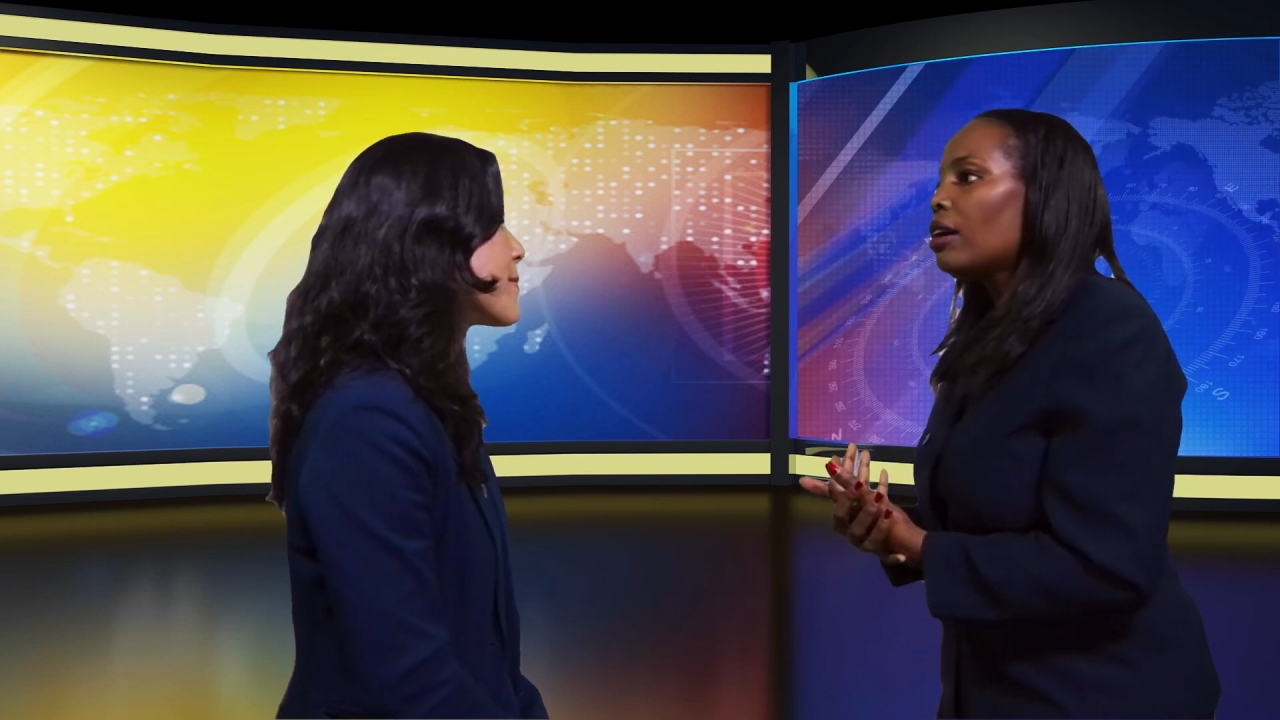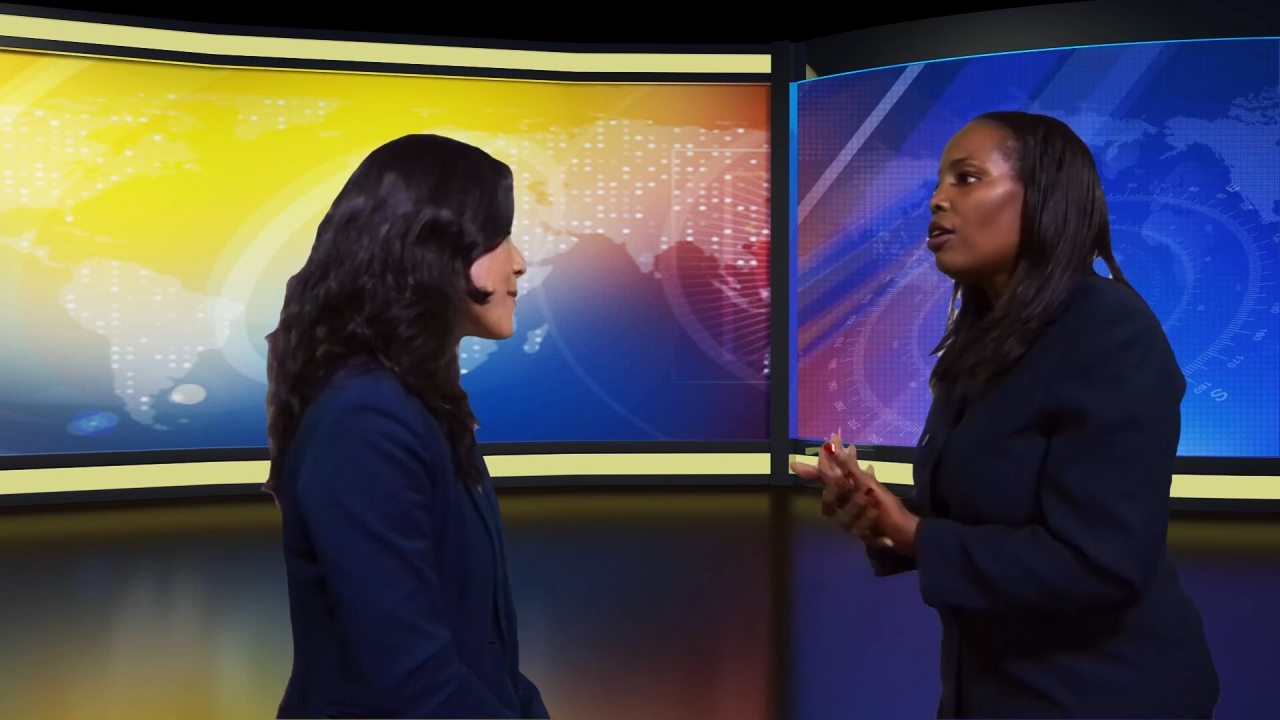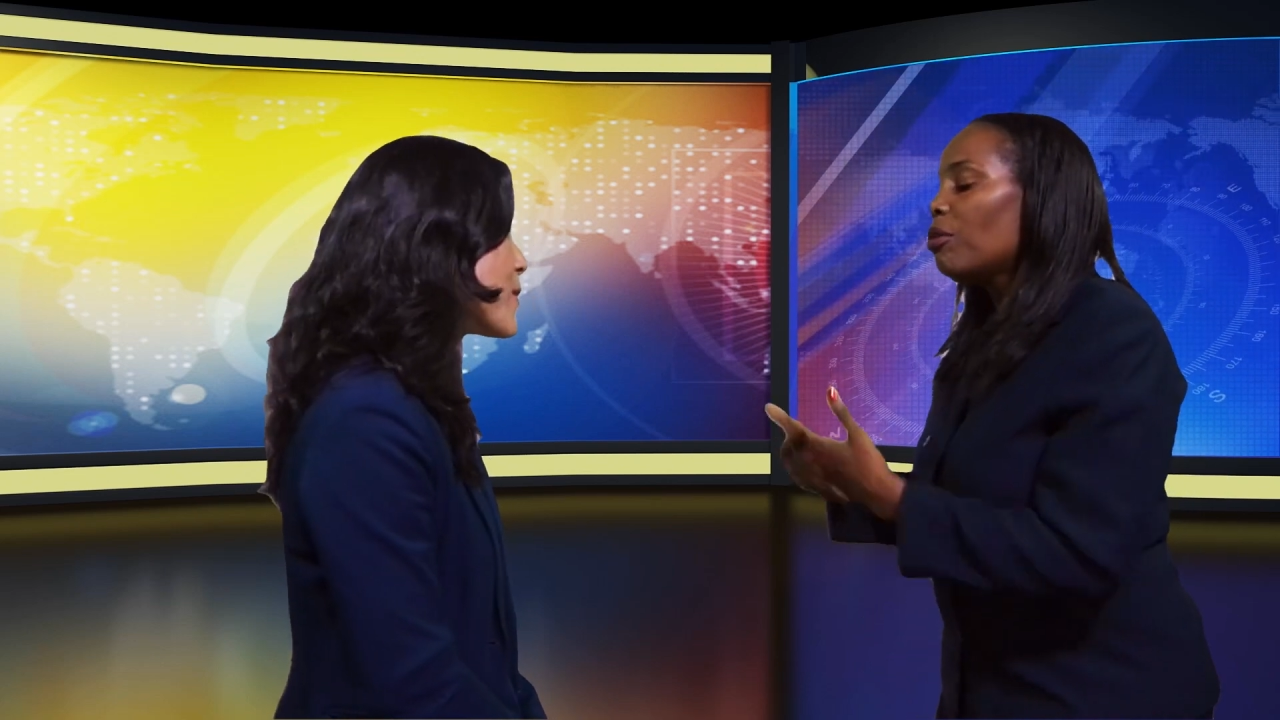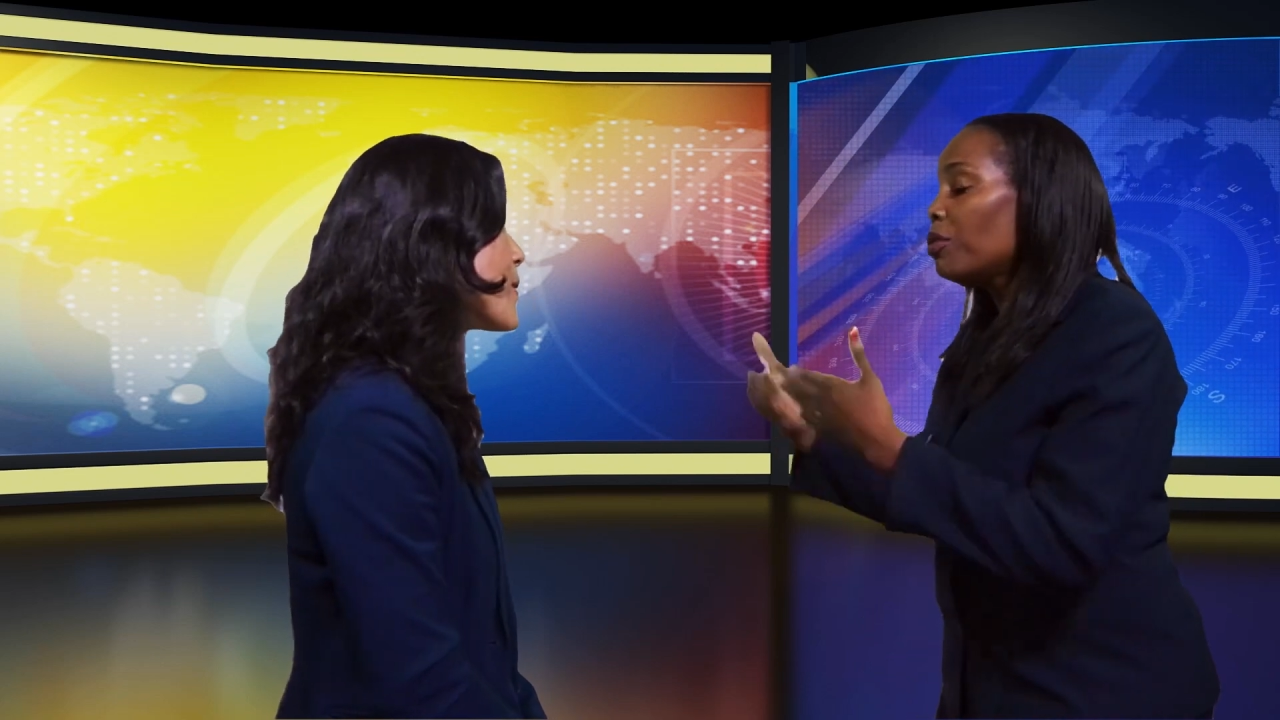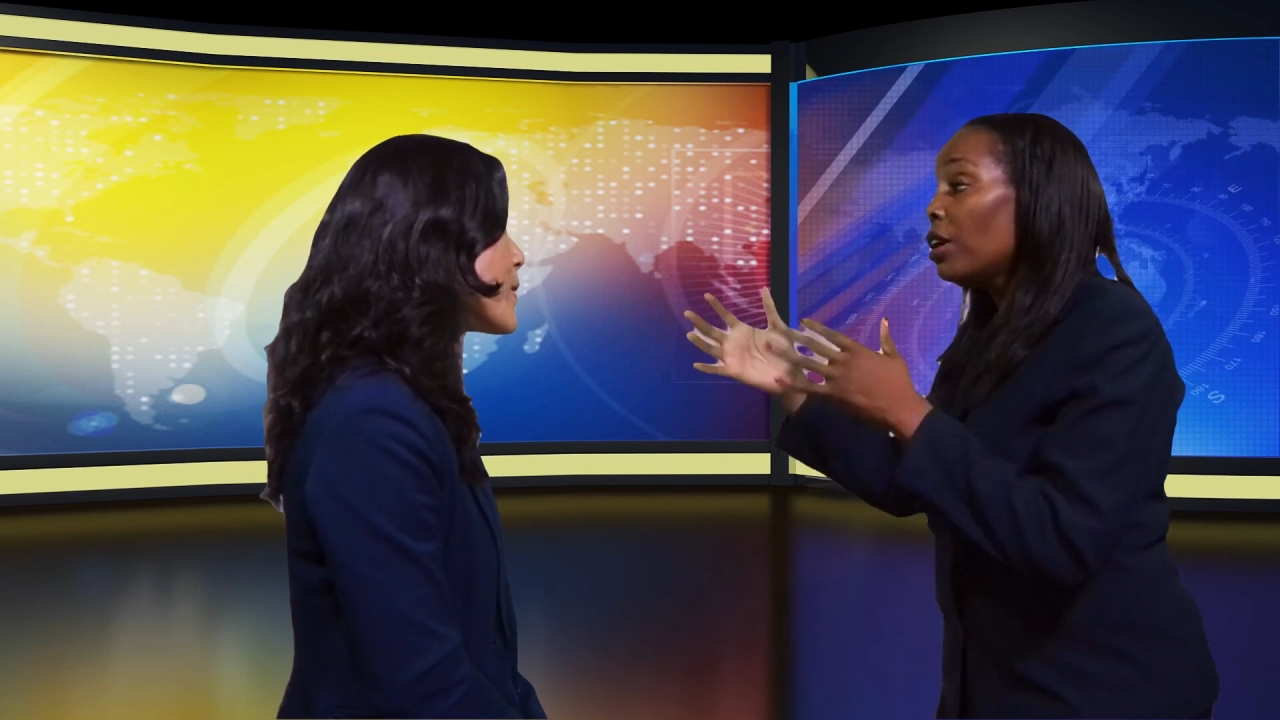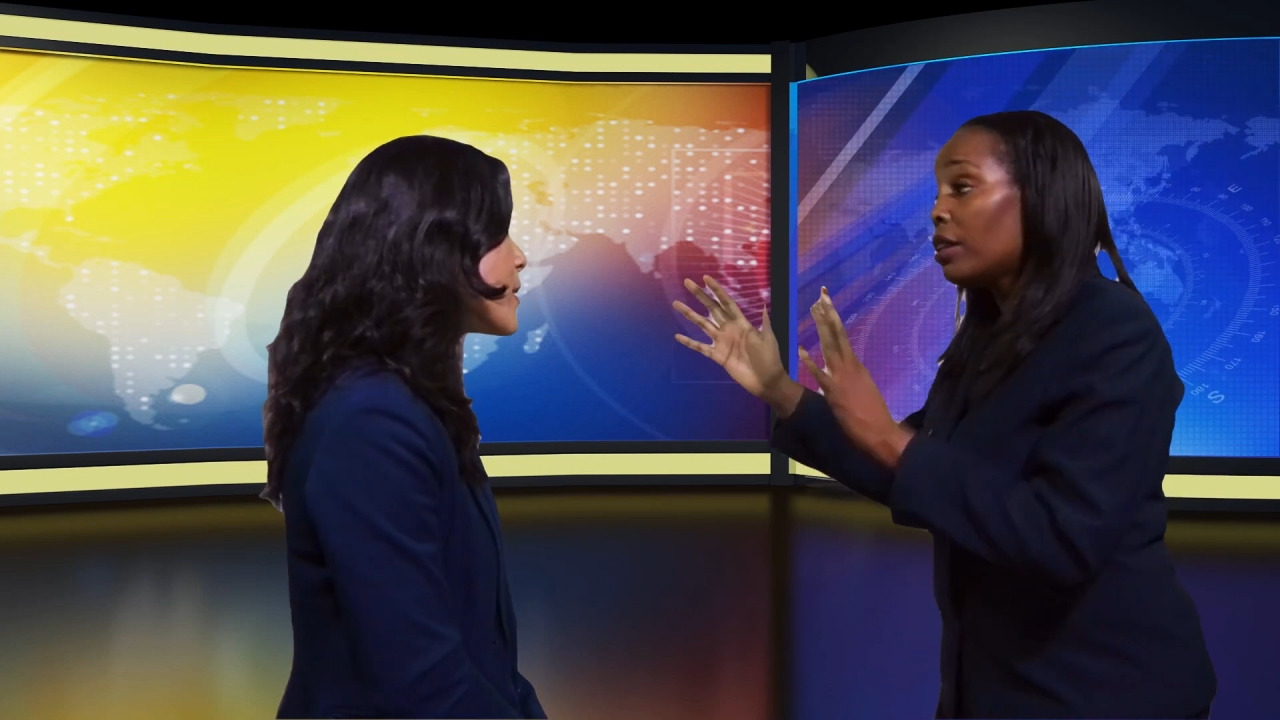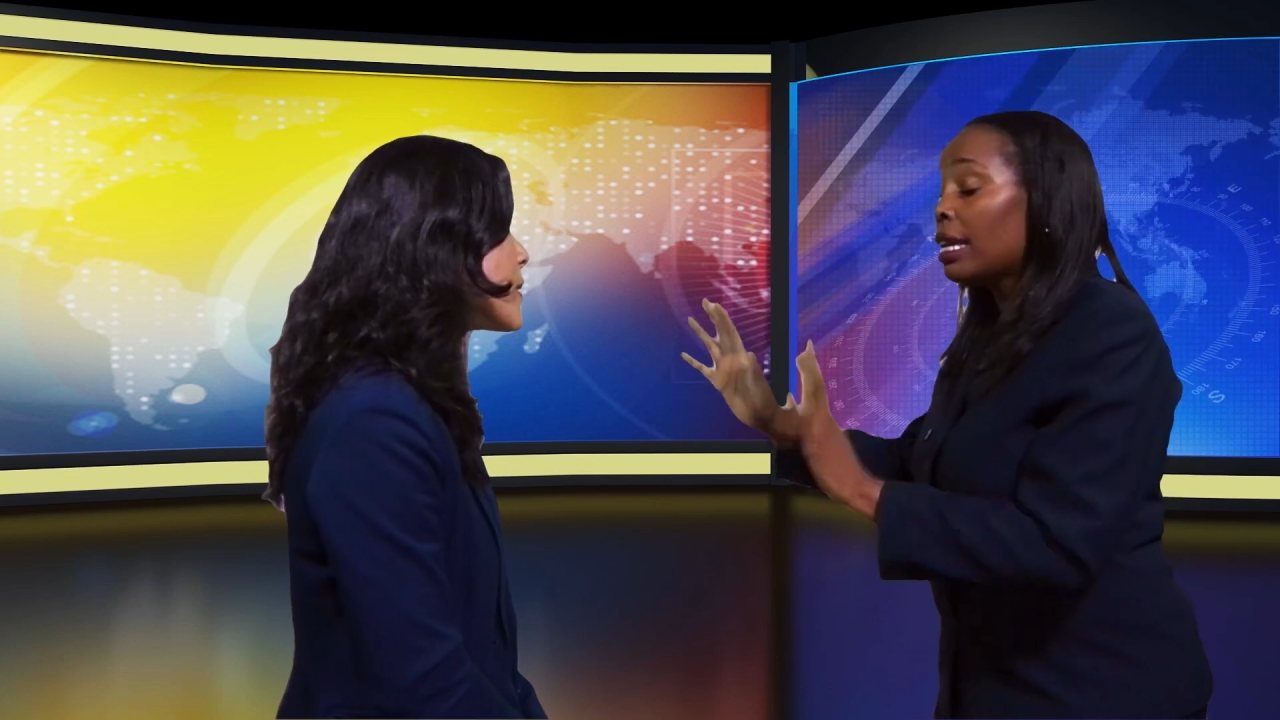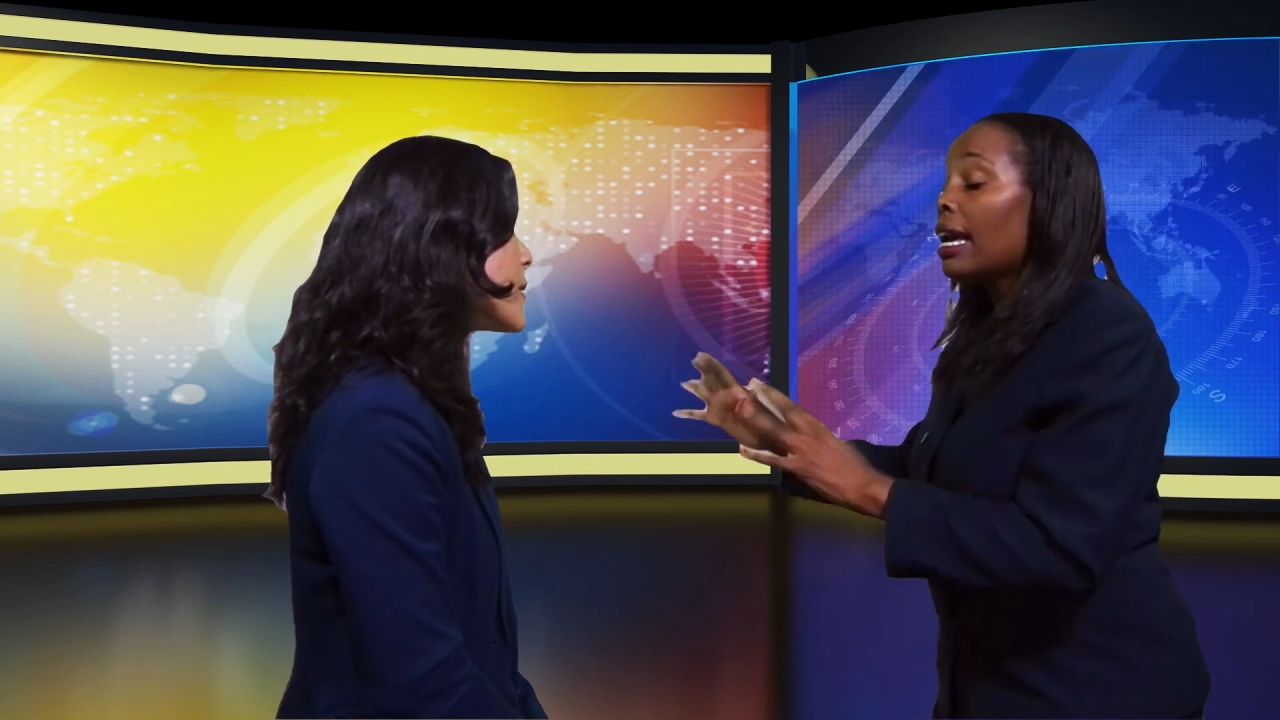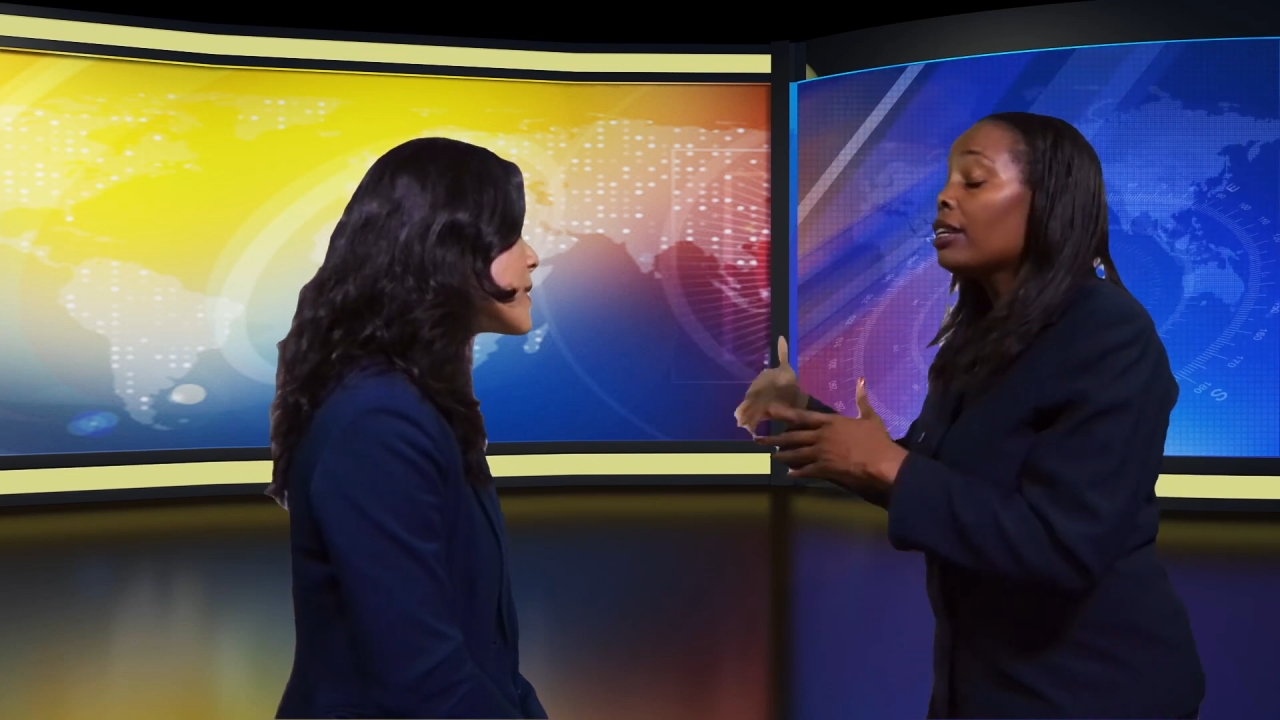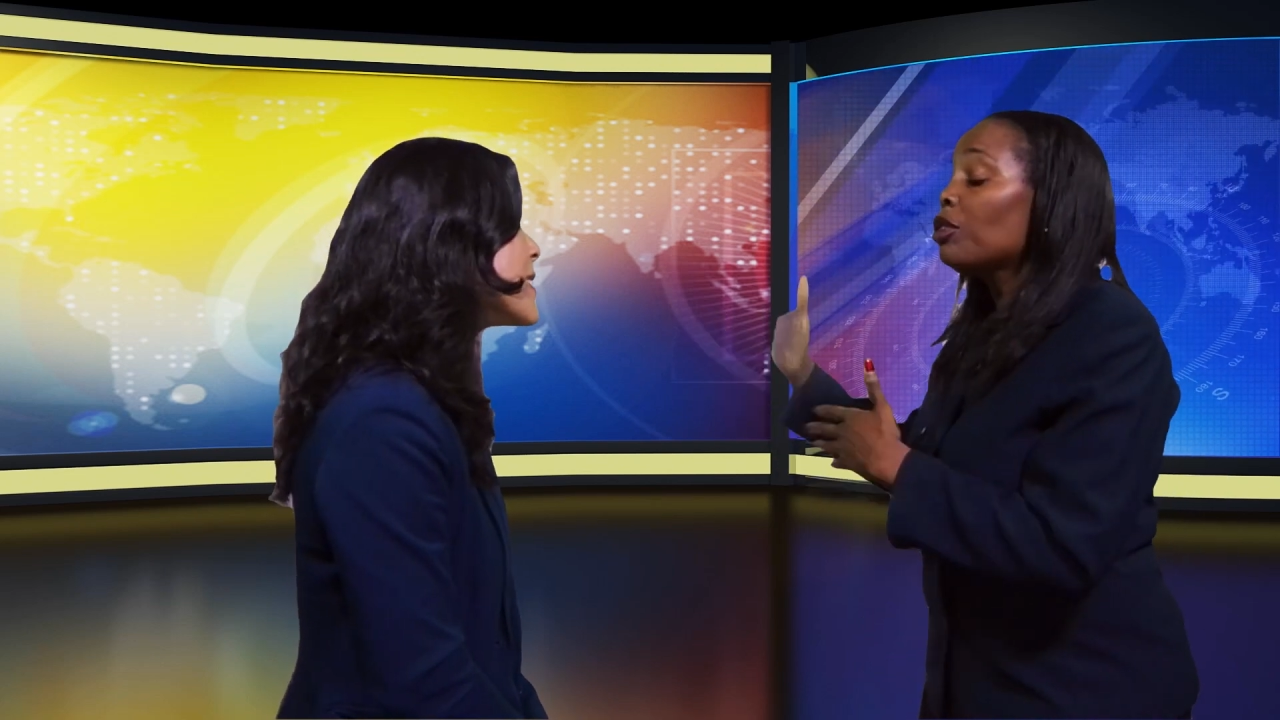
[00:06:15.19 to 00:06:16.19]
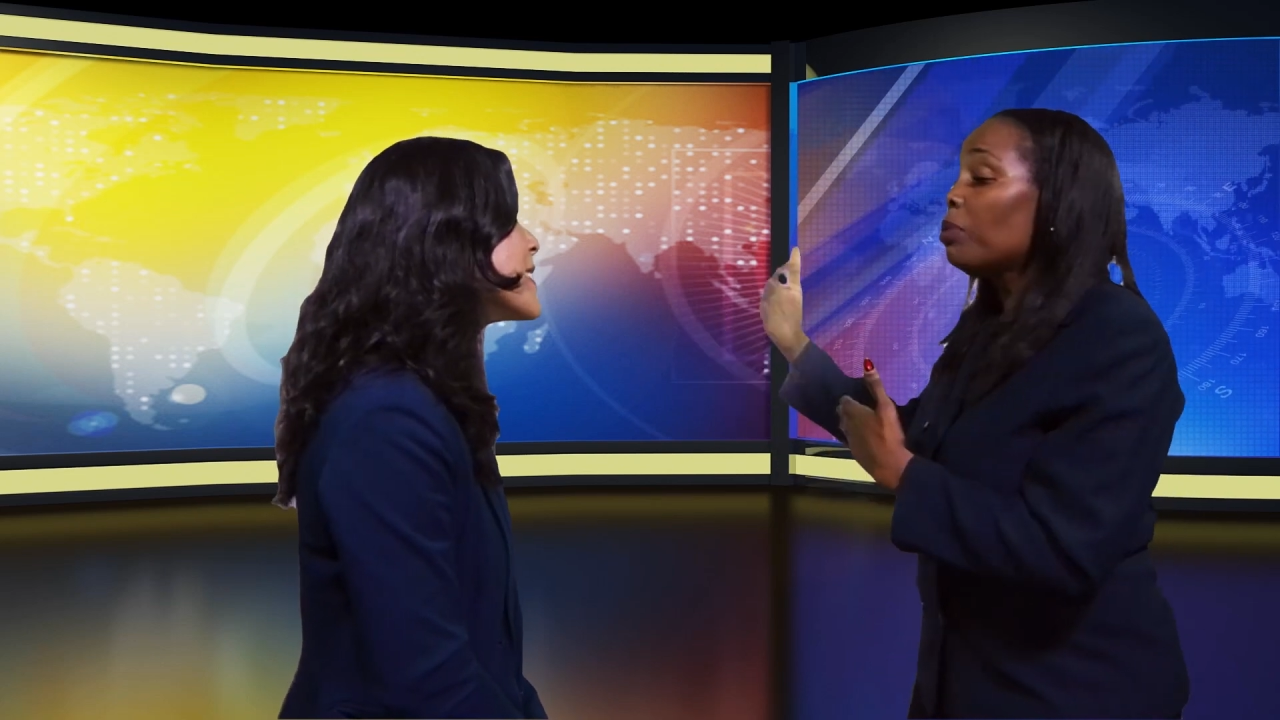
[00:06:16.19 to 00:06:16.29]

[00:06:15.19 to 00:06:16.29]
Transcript: not the tax,